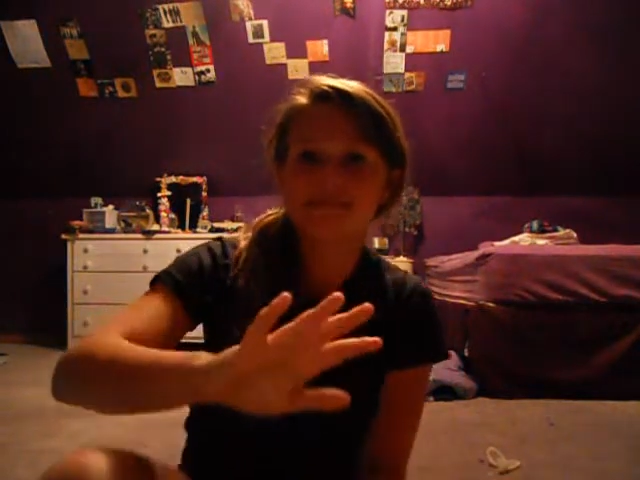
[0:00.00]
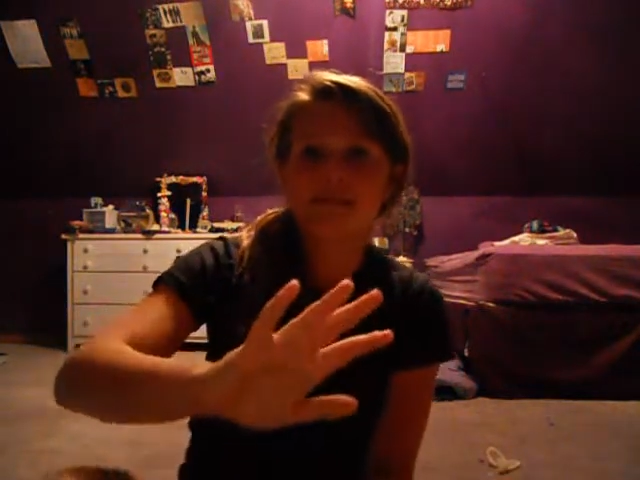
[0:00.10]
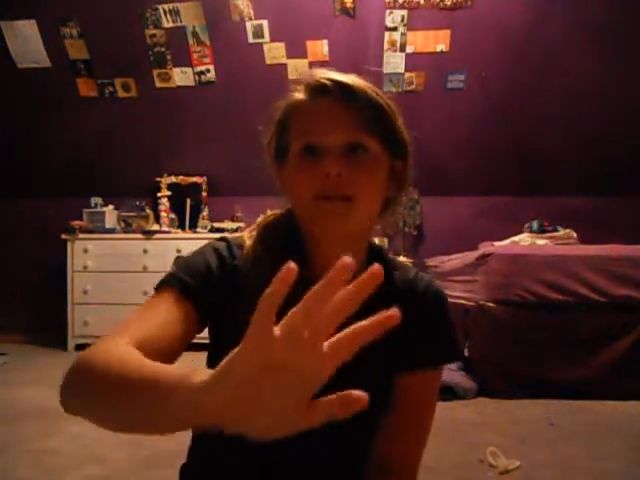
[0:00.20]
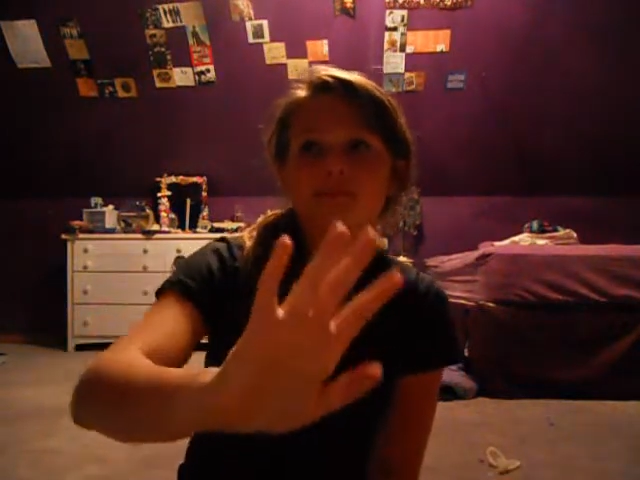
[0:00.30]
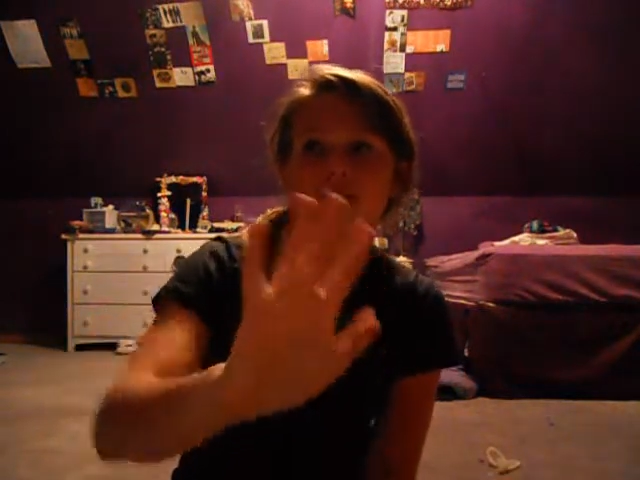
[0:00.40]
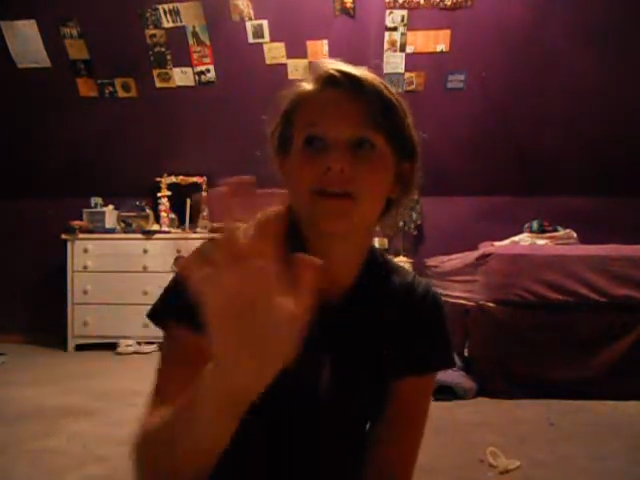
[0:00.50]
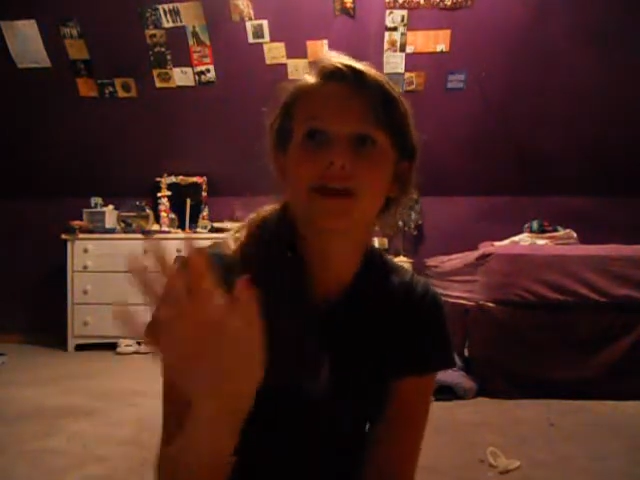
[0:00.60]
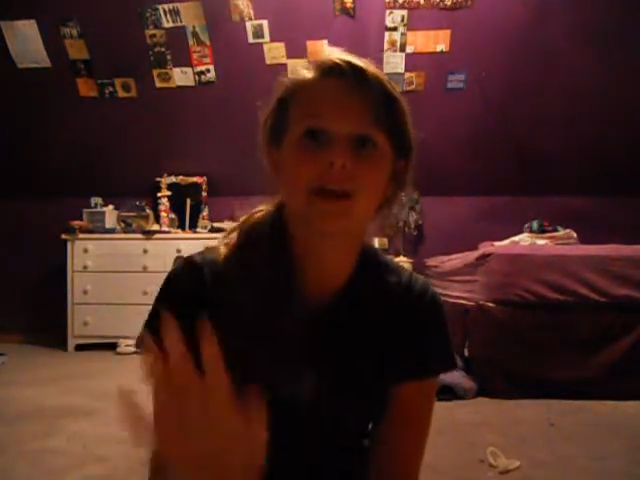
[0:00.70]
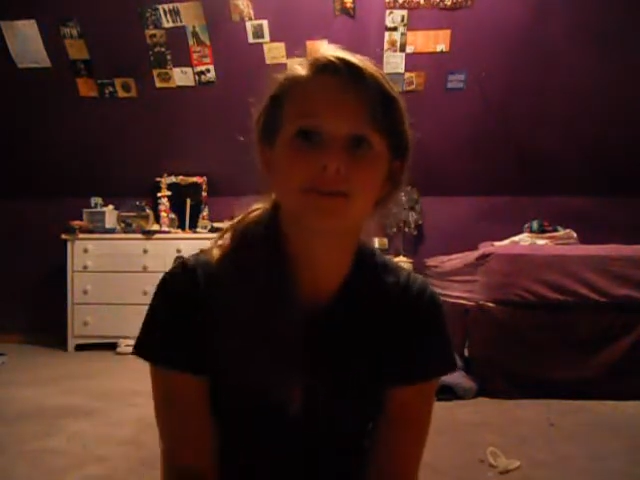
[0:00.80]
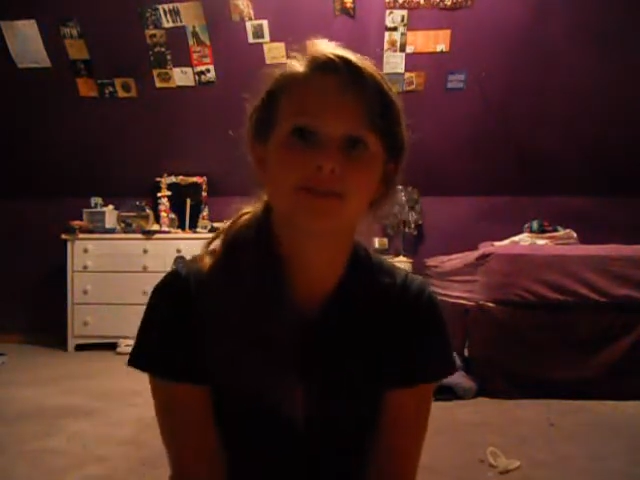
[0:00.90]
I'm sorry,
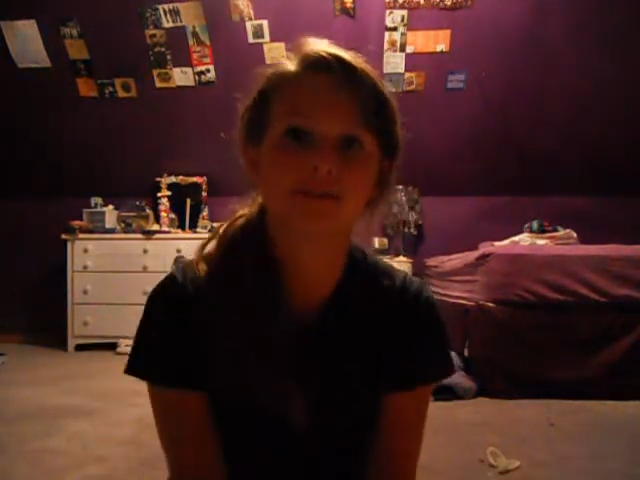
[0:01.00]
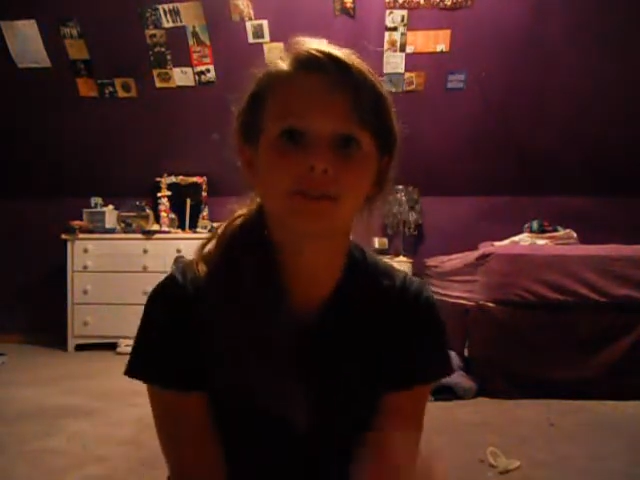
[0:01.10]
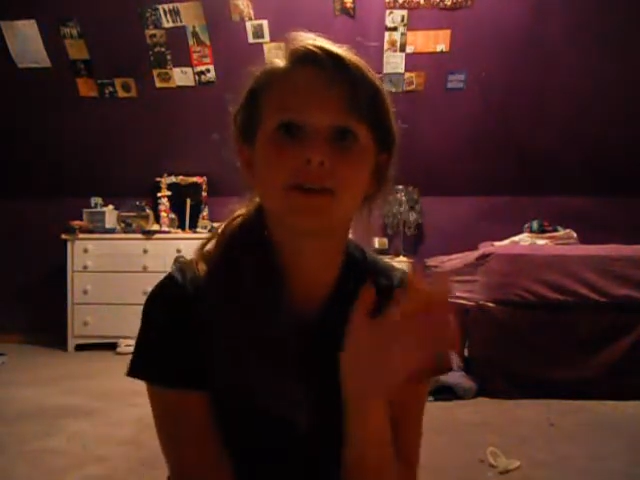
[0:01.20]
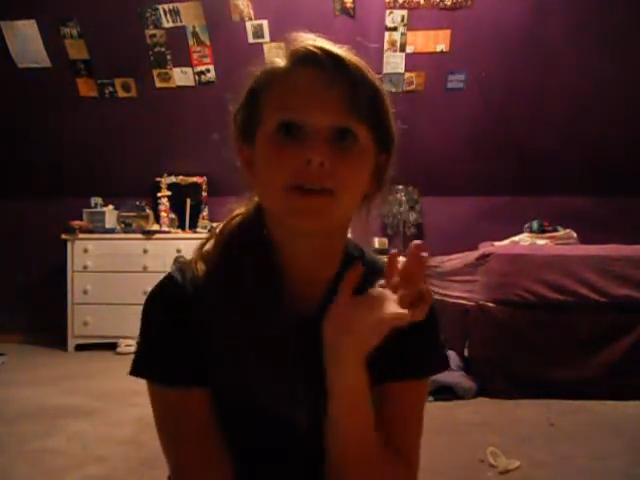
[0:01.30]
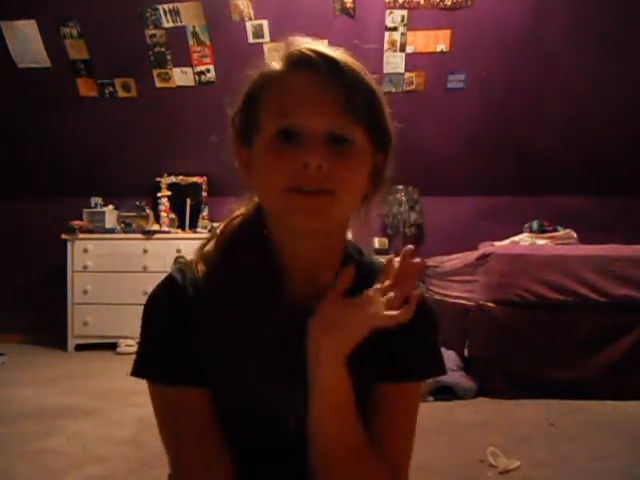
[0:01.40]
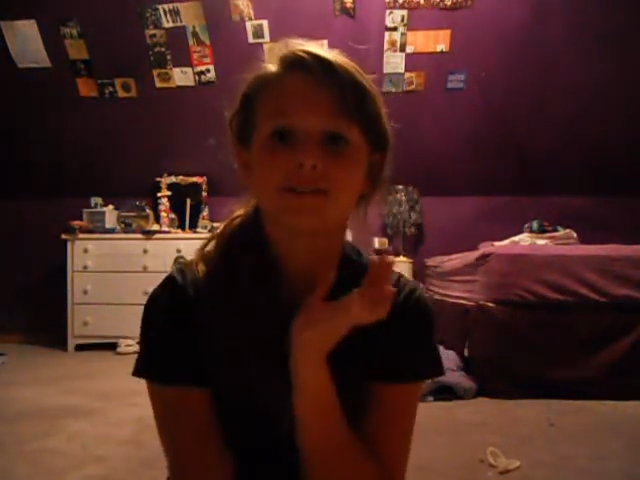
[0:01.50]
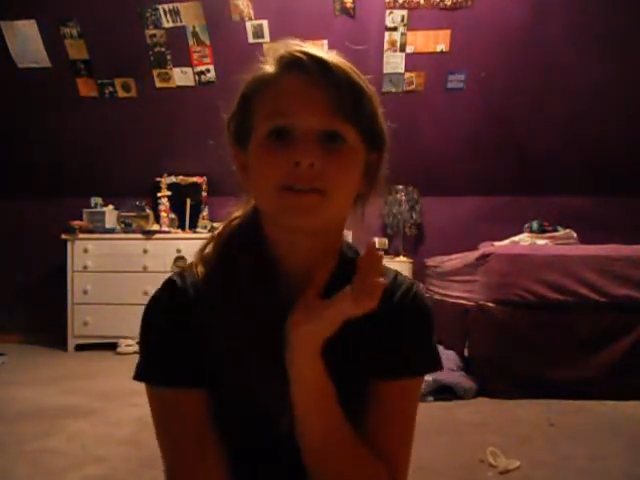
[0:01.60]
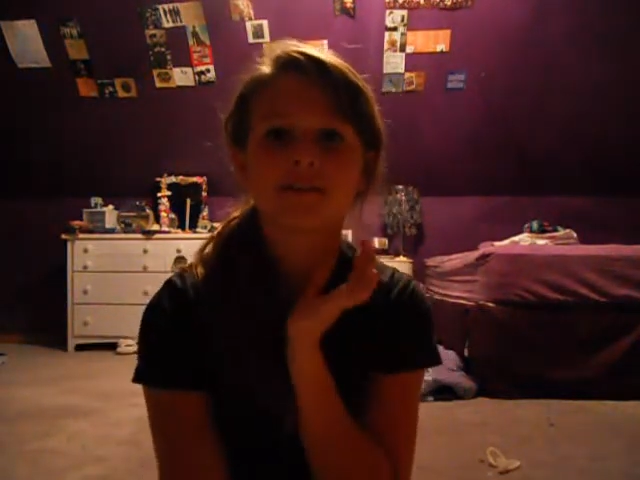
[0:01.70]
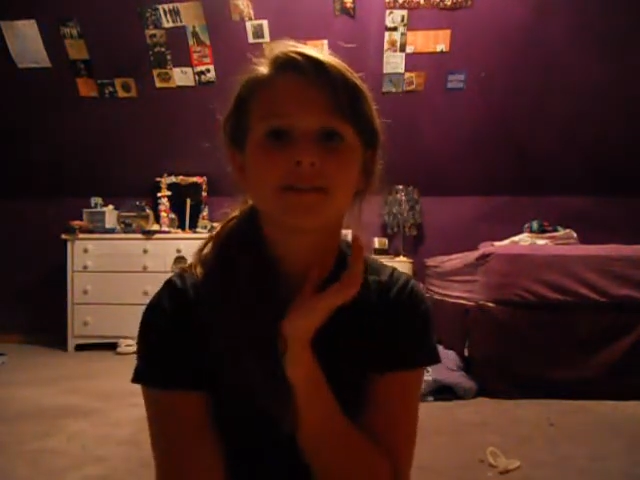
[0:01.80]
I don't know if you guys are